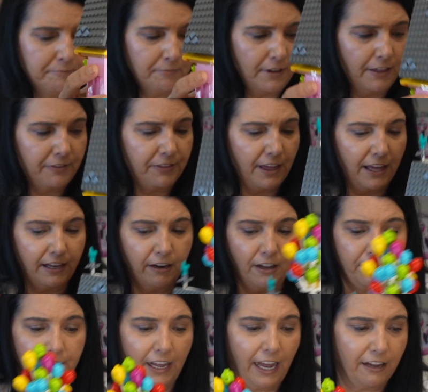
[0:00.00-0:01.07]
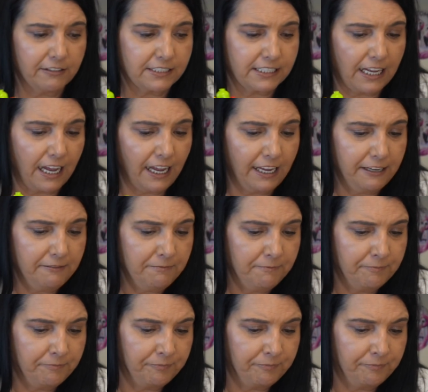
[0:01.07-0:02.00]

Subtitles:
And then on the outside,